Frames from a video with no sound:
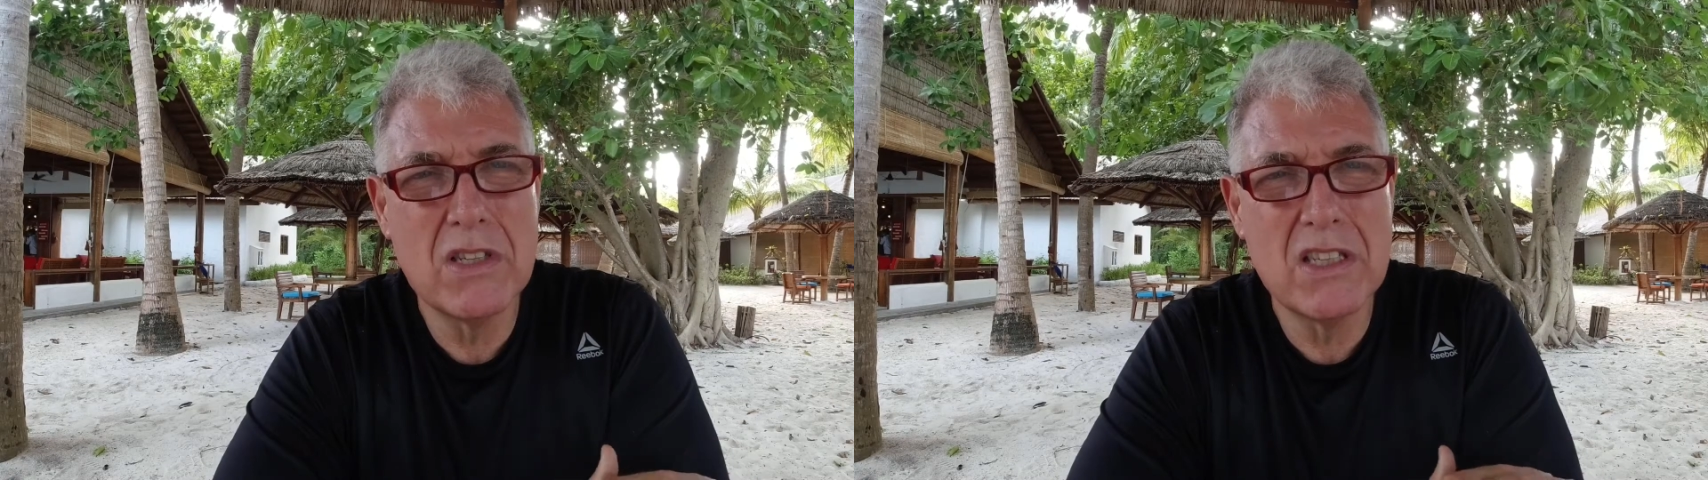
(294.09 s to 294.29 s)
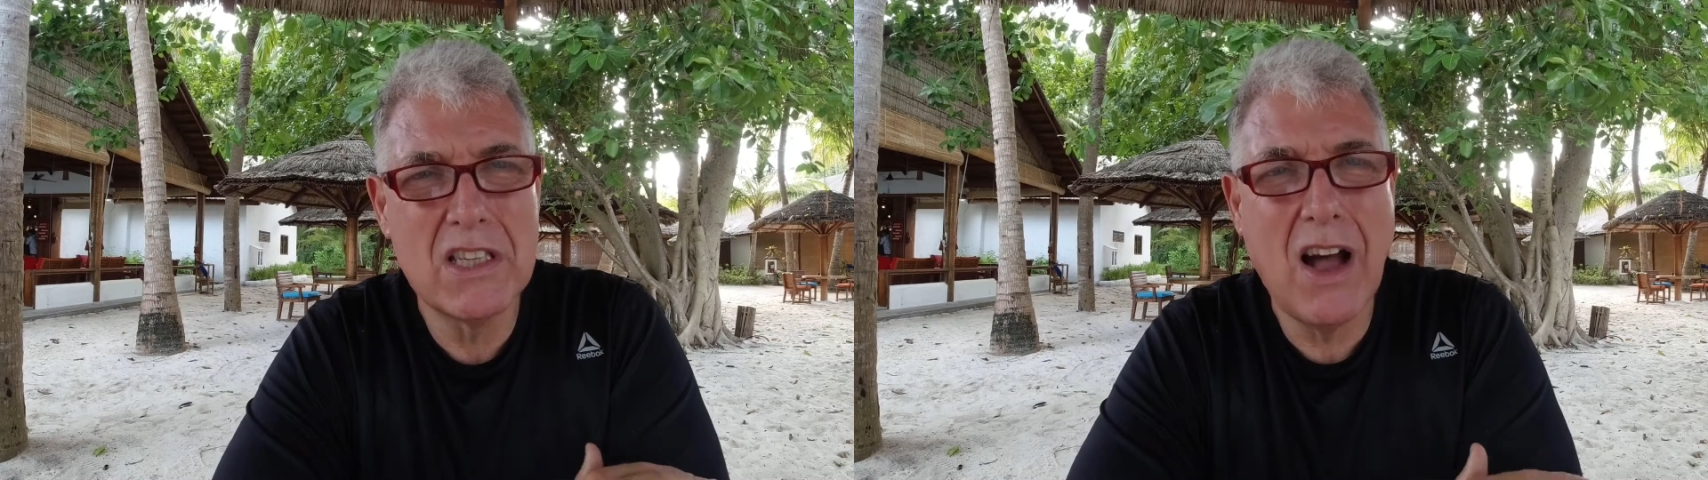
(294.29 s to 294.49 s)

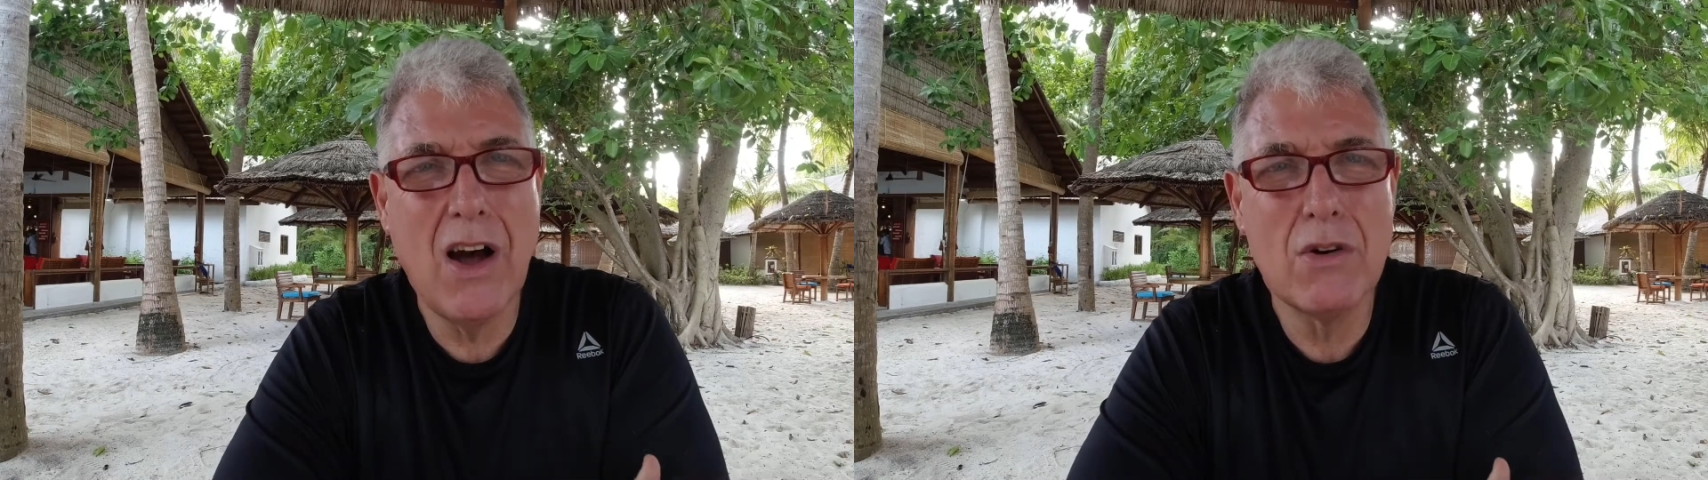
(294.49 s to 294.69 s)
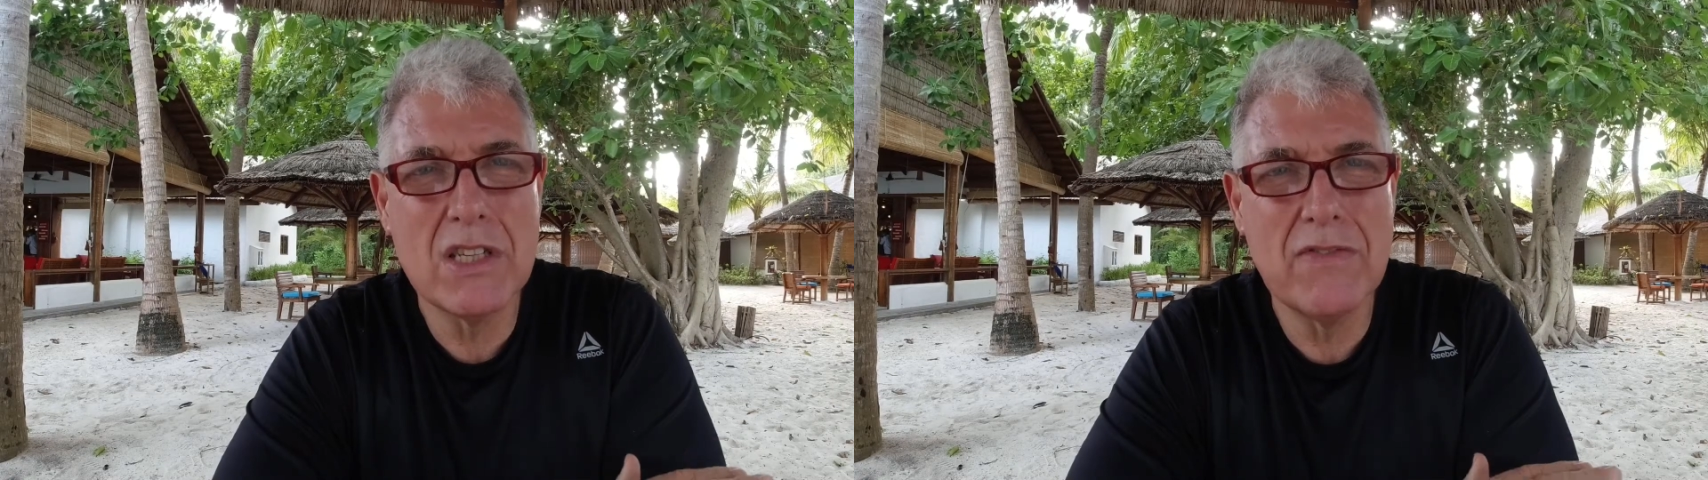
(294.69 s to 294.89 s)

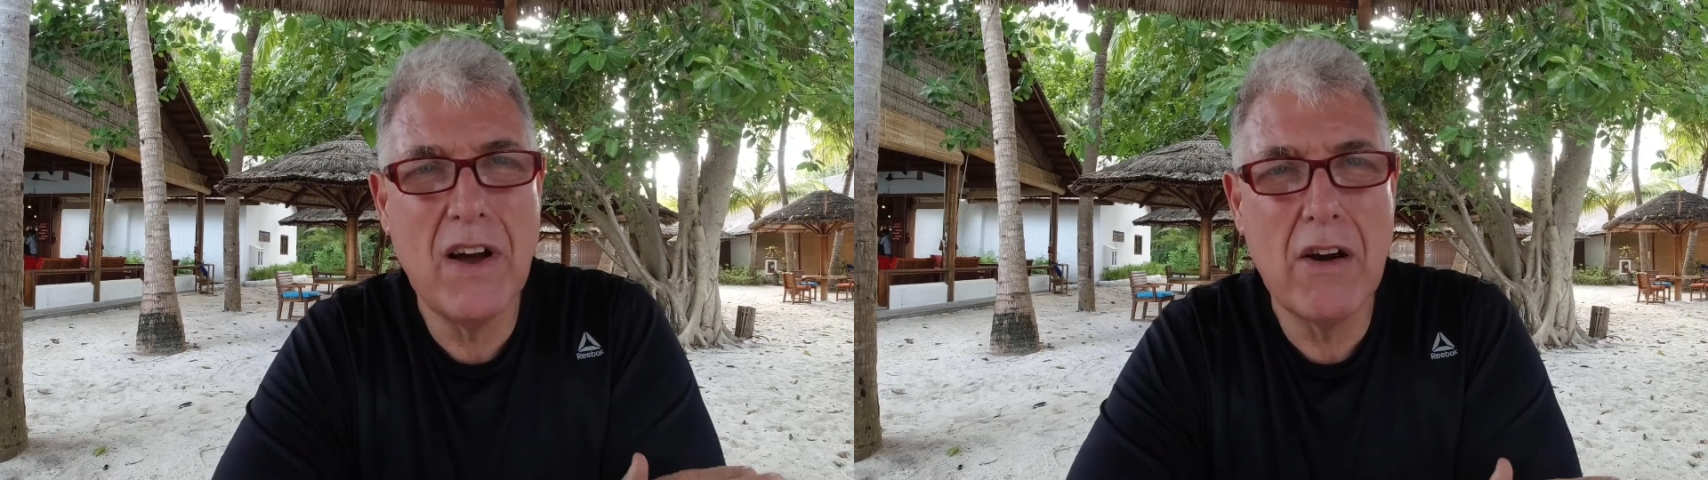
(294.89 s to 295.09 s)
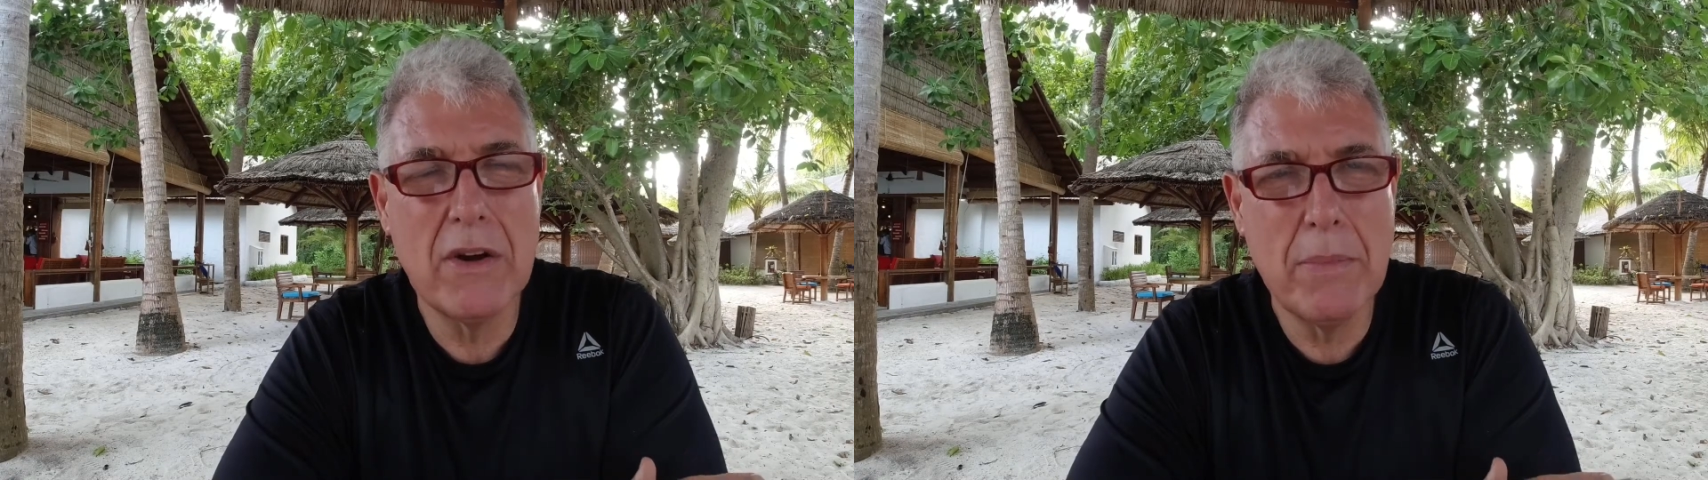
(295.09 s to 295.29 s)
style
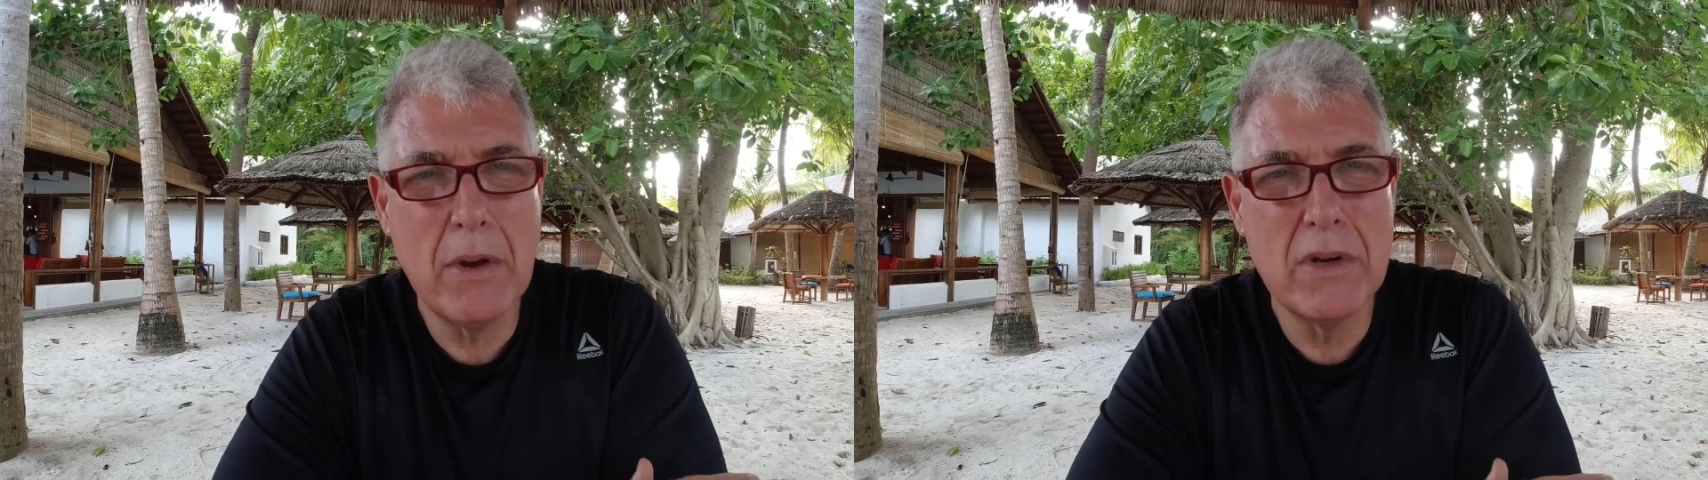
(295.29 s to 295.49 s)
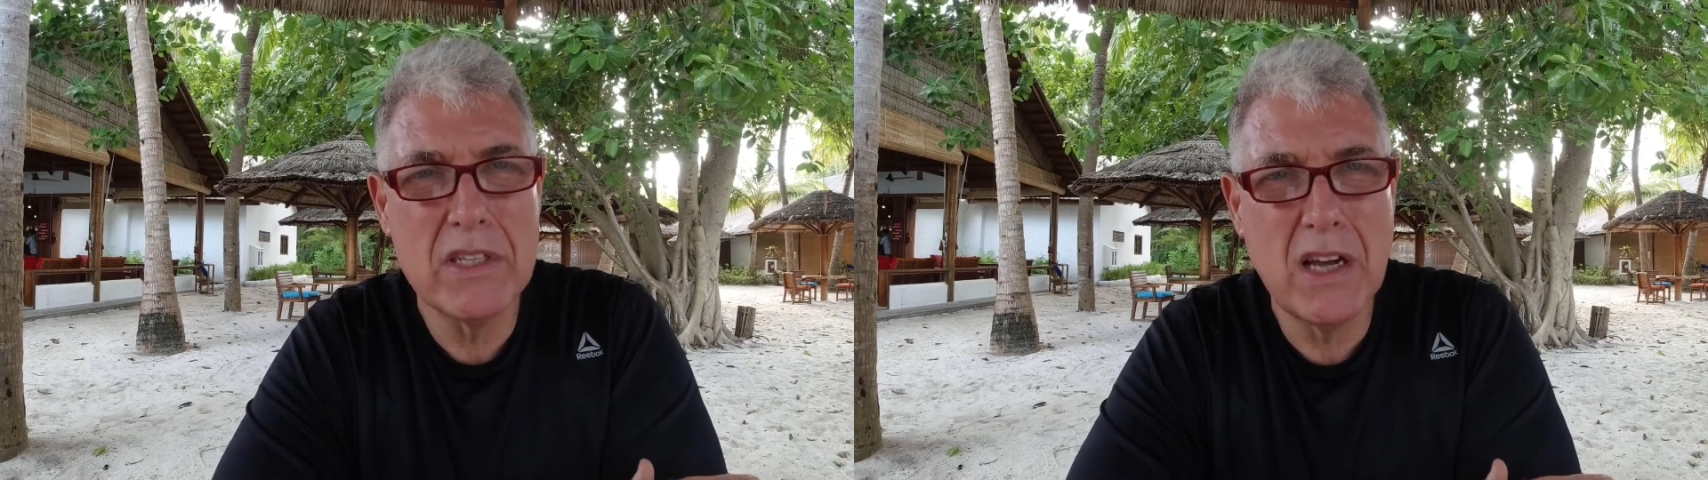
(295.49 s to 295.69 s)
safari
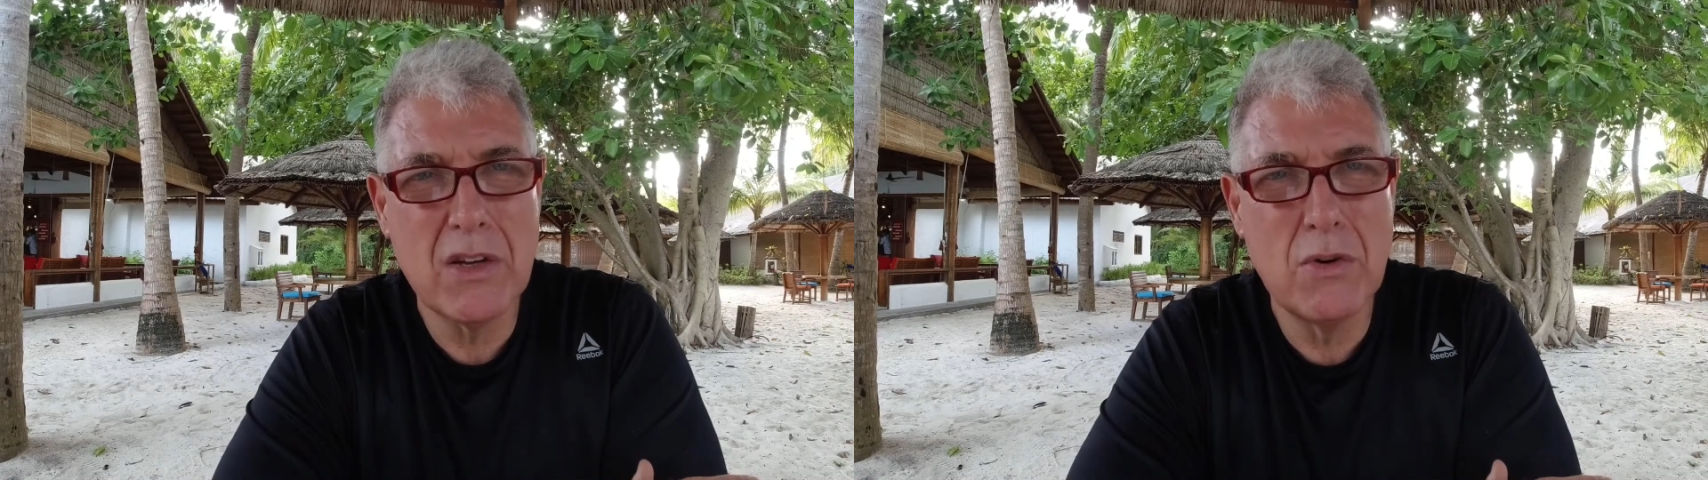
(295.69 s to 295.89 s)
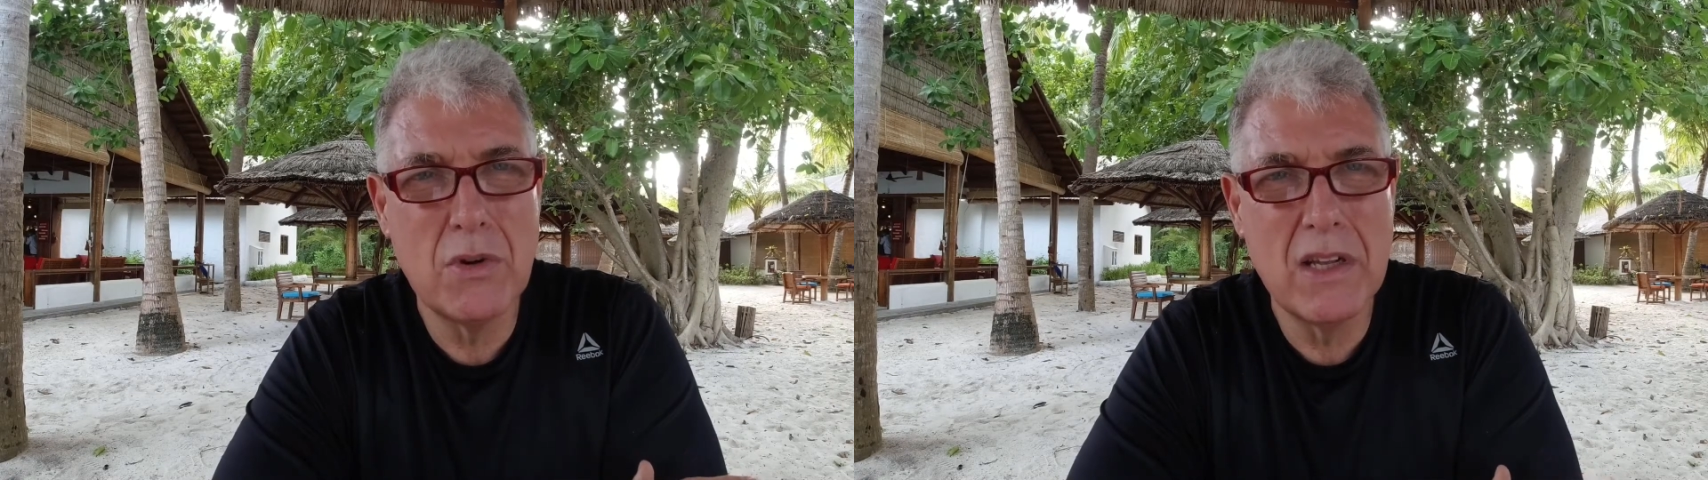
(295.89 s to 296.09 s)
boat, as I
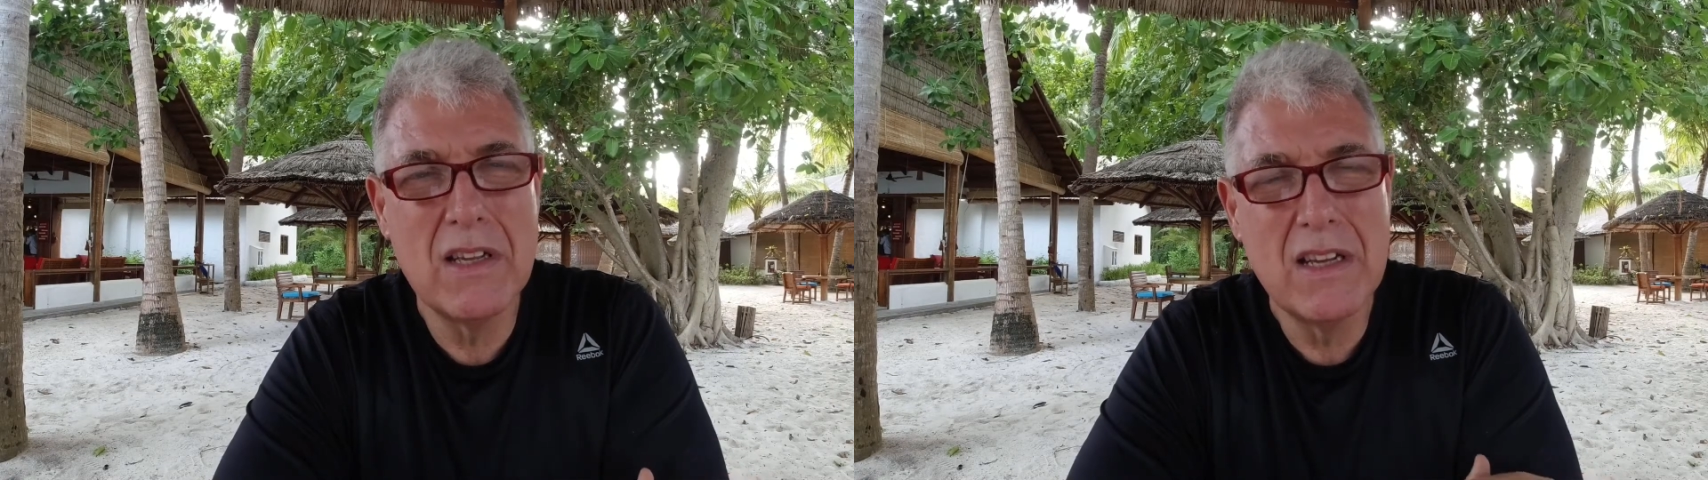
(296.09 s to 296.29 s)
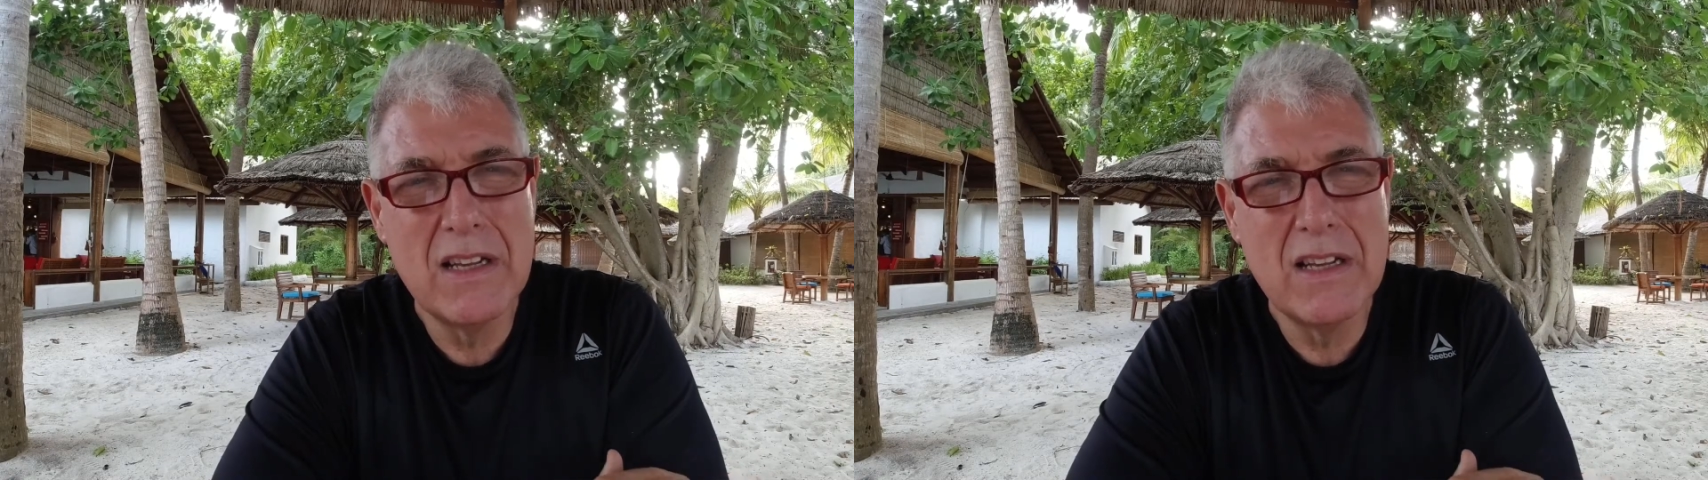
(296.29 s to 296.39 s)
call it,